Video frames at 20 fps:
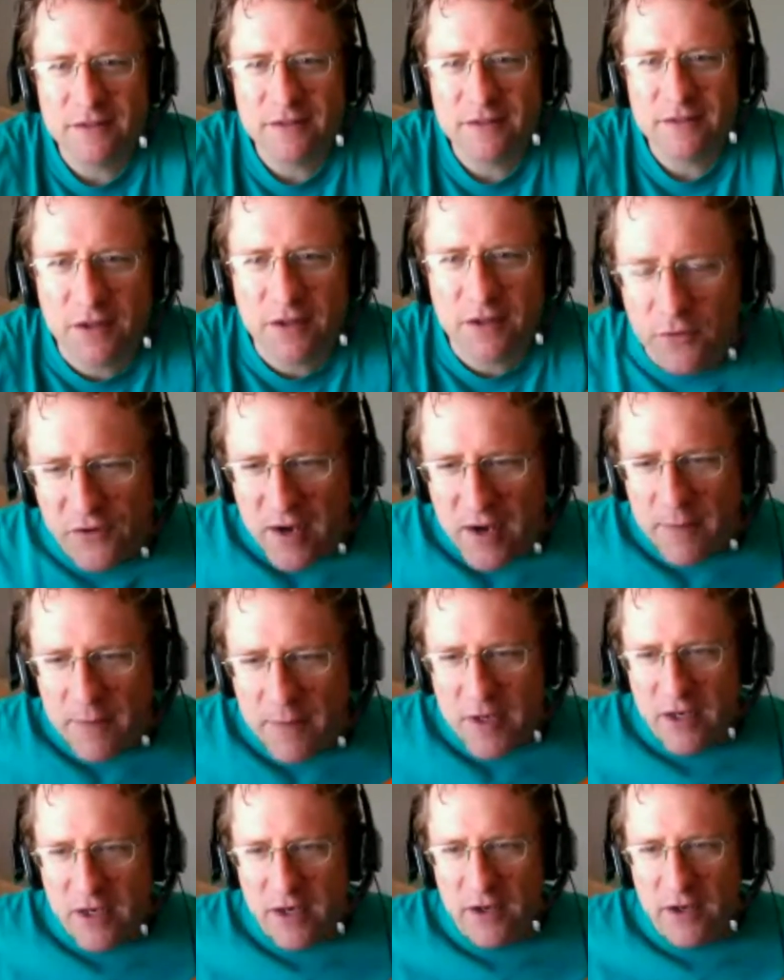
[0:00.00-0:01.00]
Well, Simon,
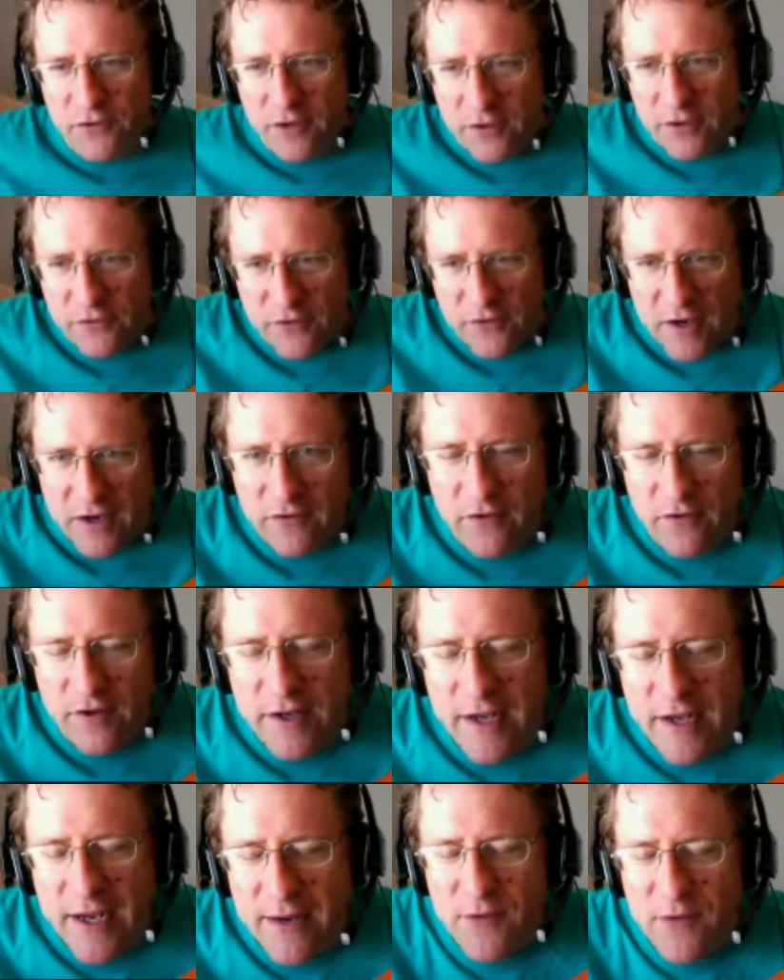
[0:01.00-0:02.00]
it's excellent to
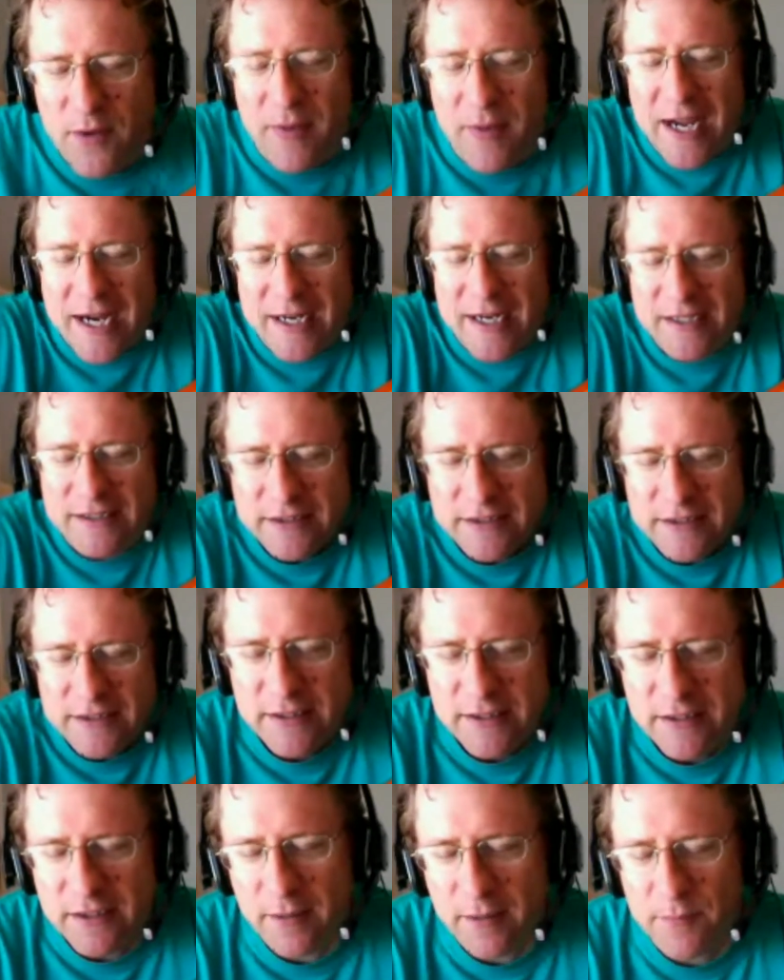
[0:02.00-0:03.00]
have you back.
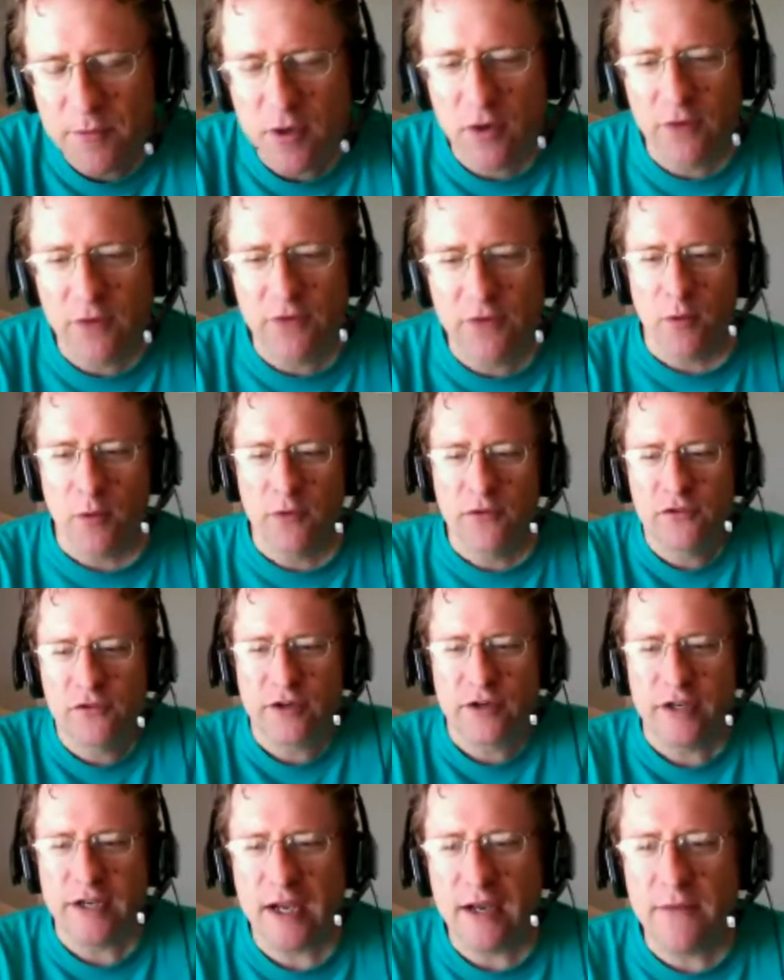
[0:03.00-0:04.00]
It's always a
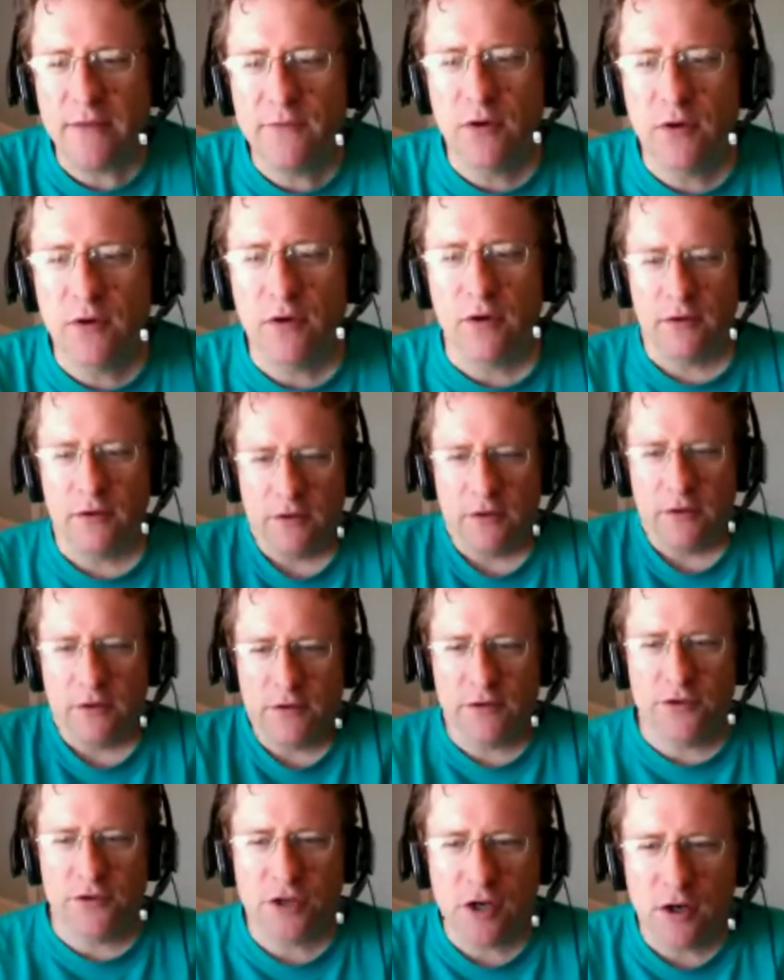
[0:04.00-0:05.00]
treat to have you on the
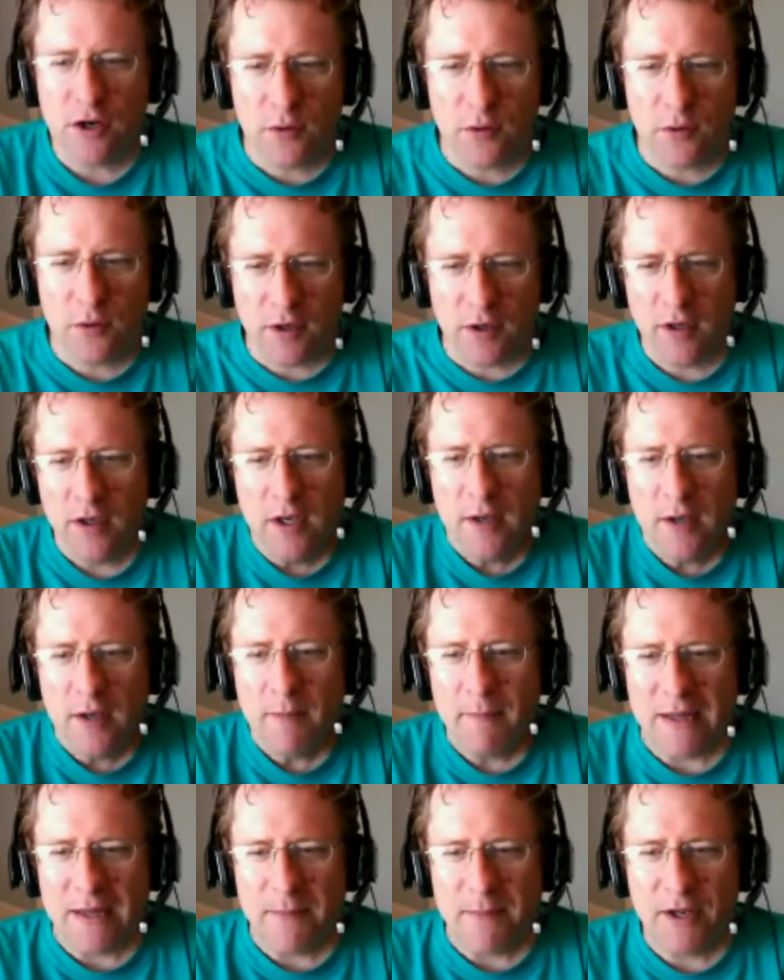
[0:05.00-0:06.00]
show,
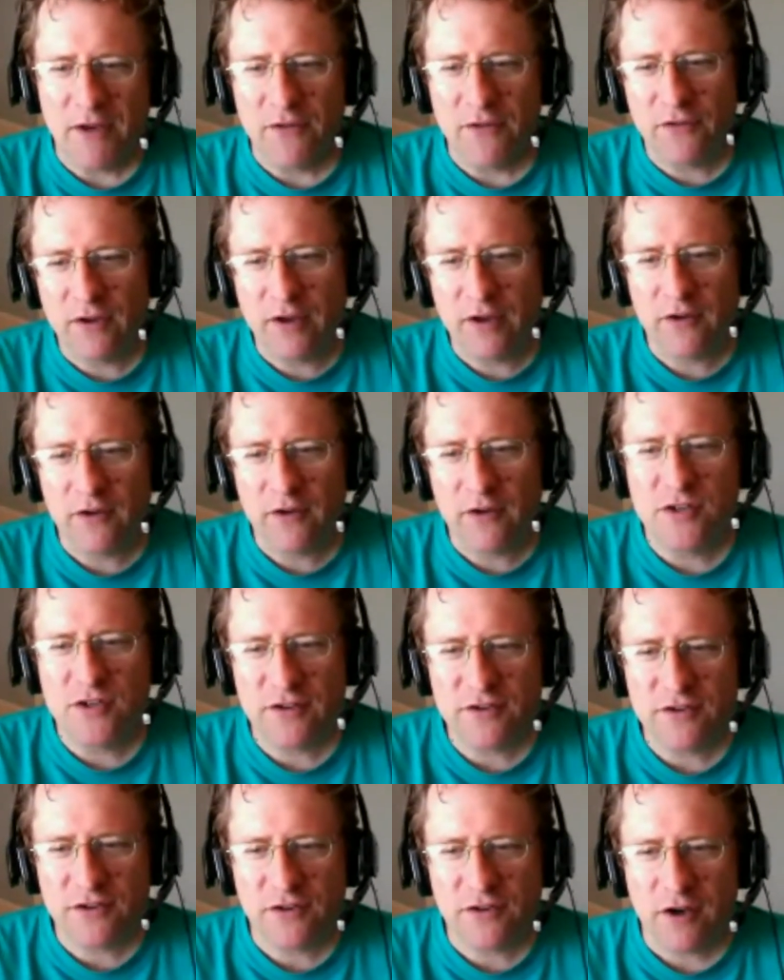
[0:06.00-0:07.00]
mainly because it gives me a
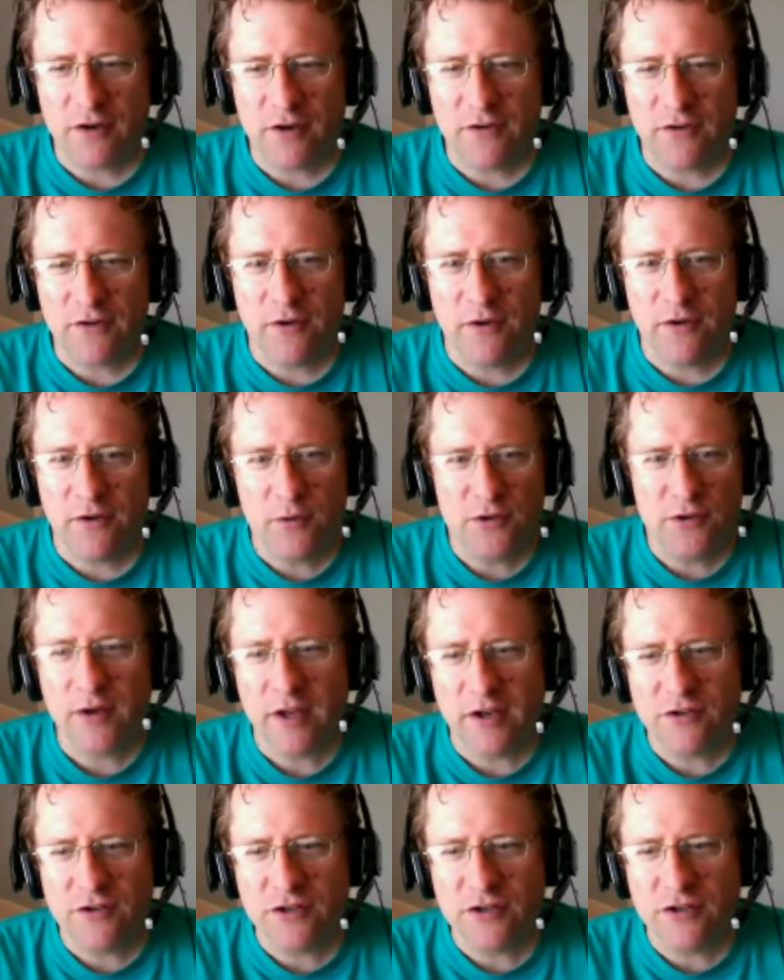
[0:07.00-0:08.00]
chance to talk to you, which I don't get
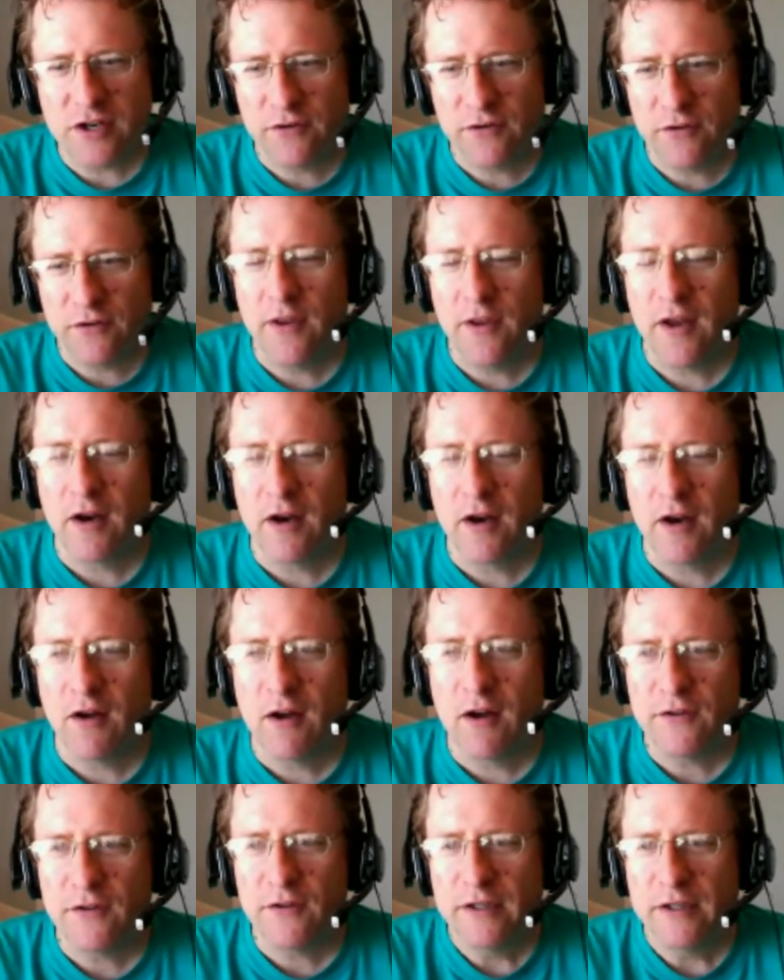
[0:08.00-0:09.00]
a chance to do that
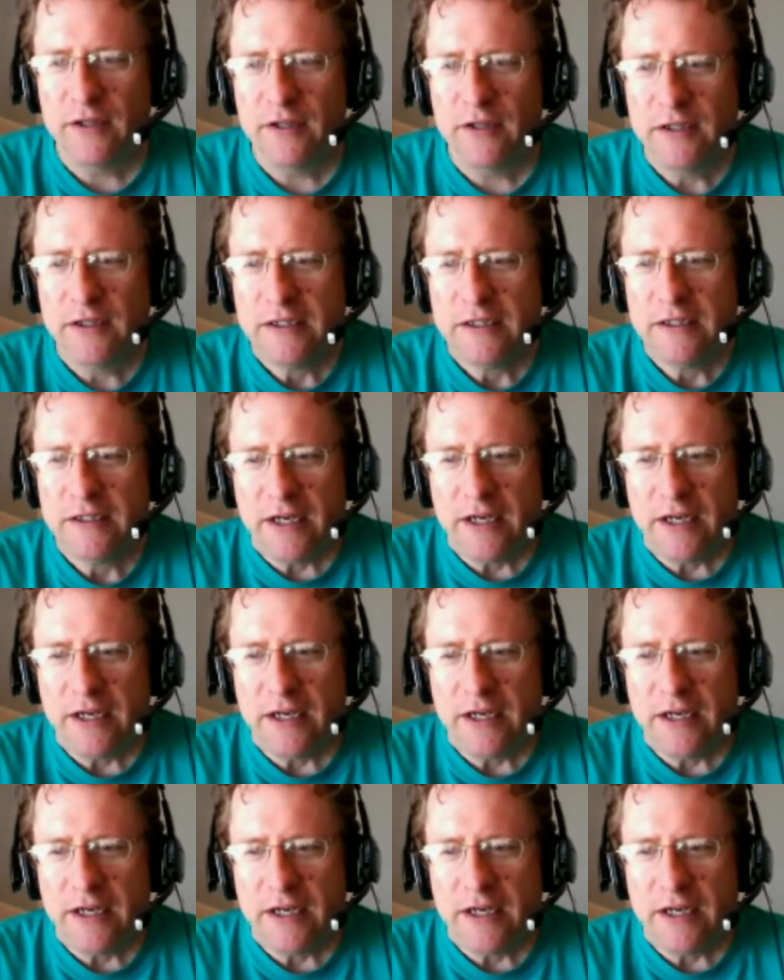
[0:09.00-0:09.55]
often. And